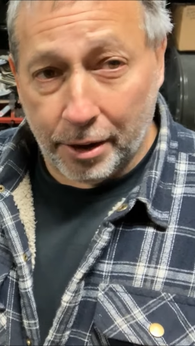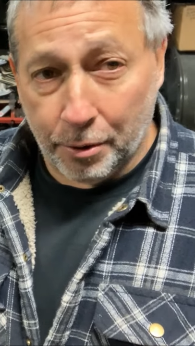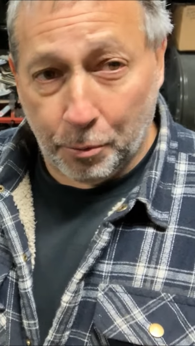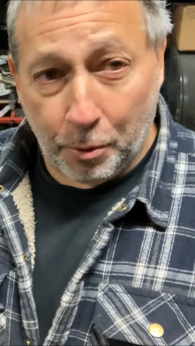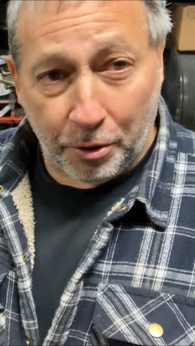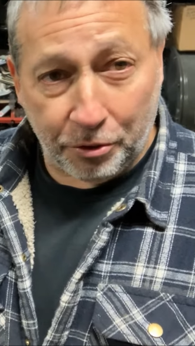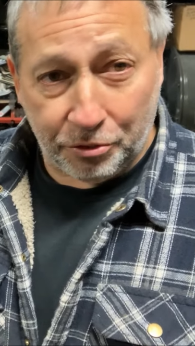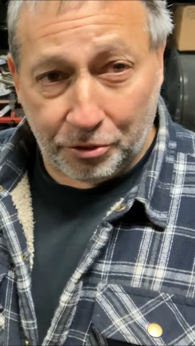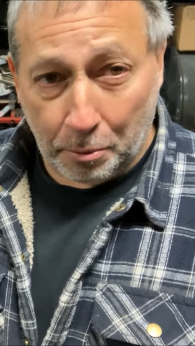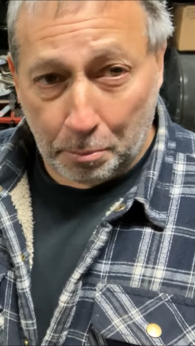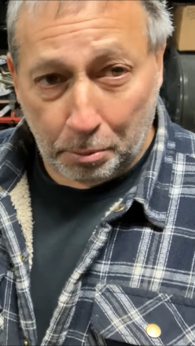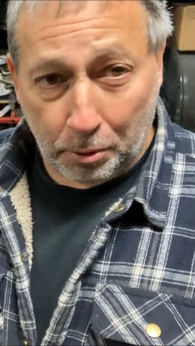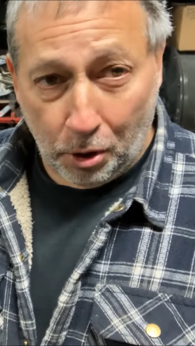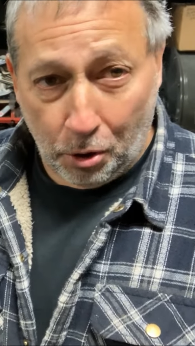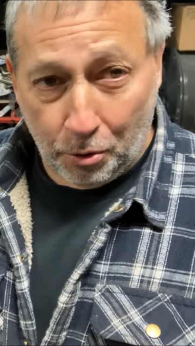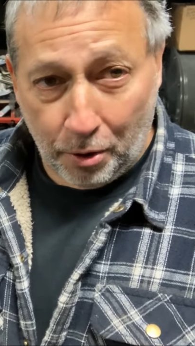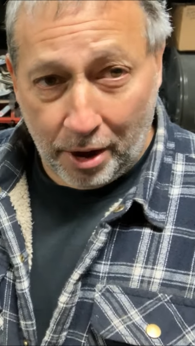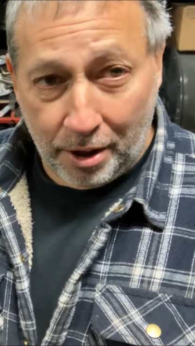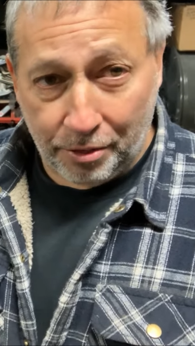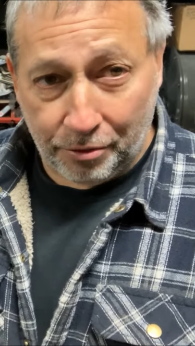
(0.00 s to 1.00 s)
it wants to
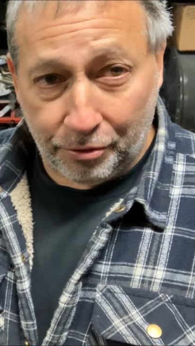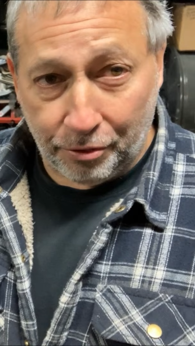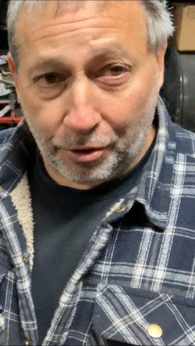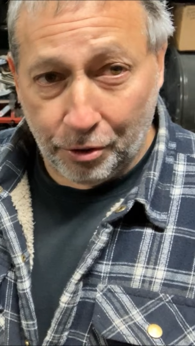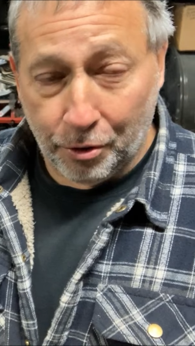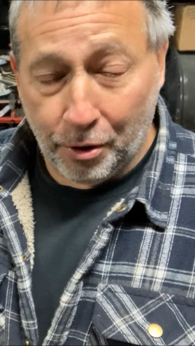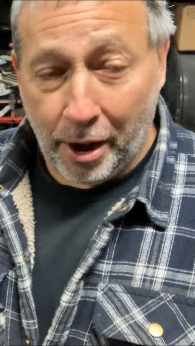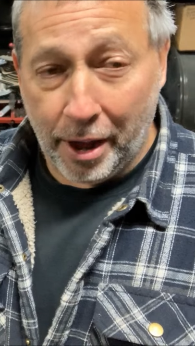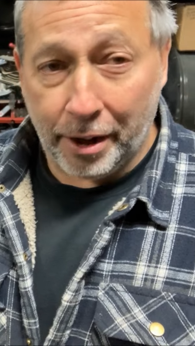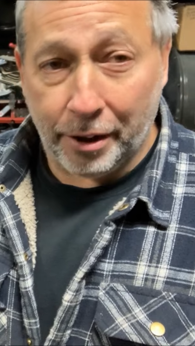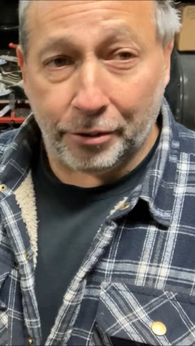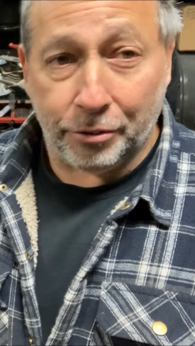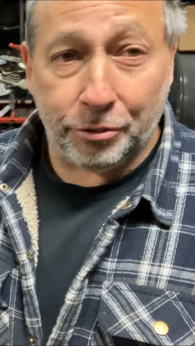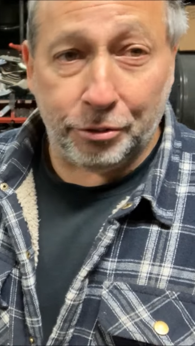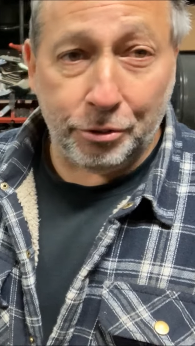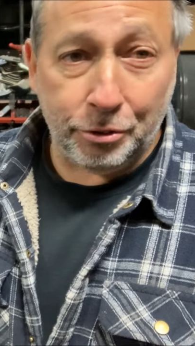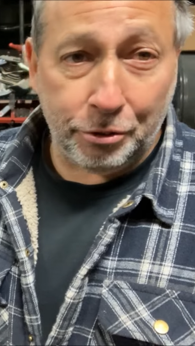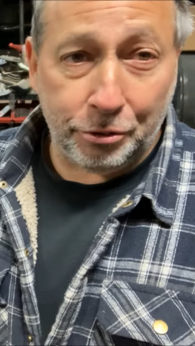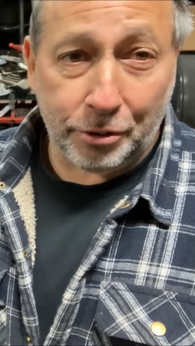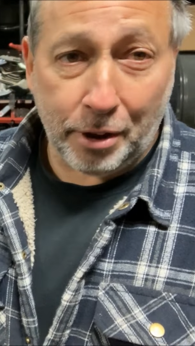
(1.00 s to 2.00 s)
blow right through, and as
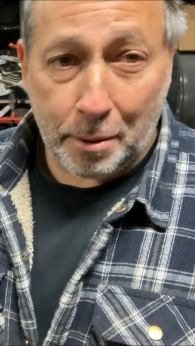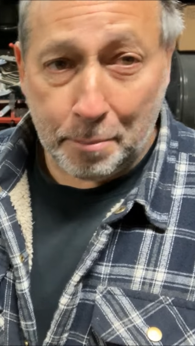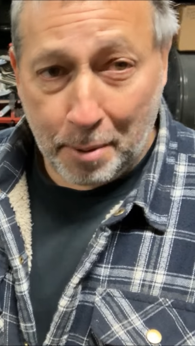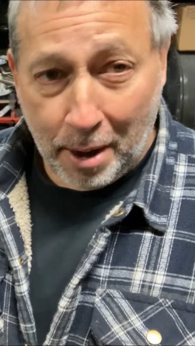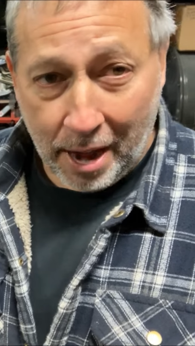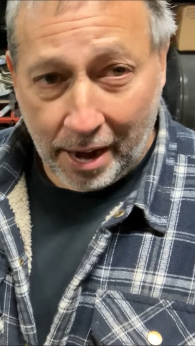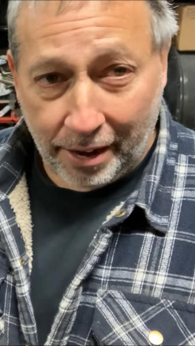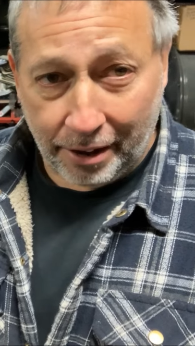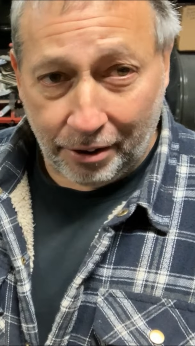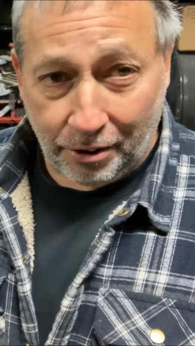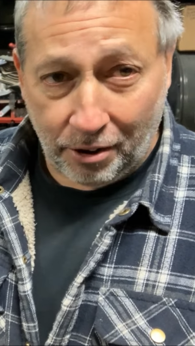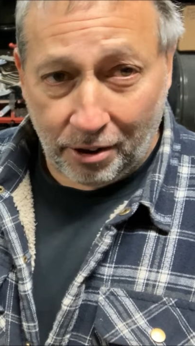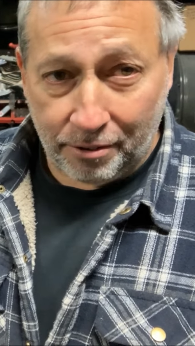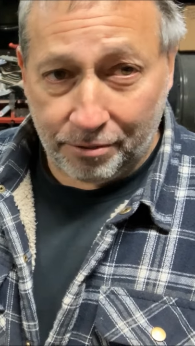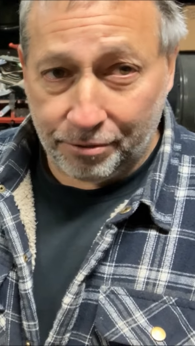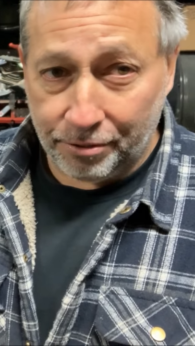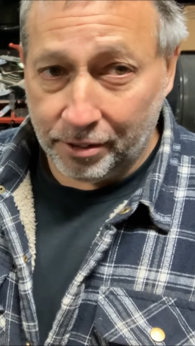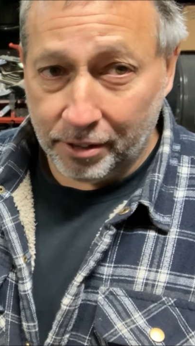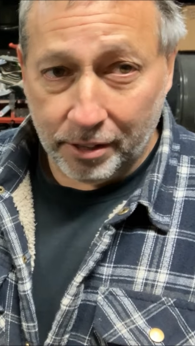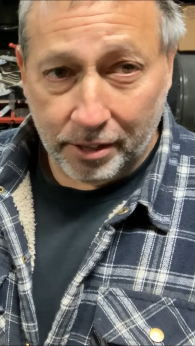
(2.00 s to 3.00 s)
soon as I back it
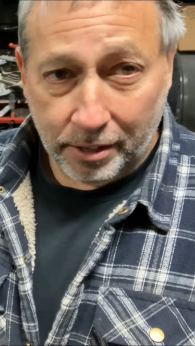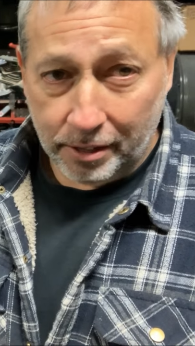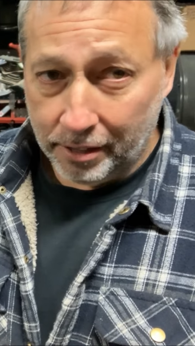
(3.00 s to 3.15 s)
off,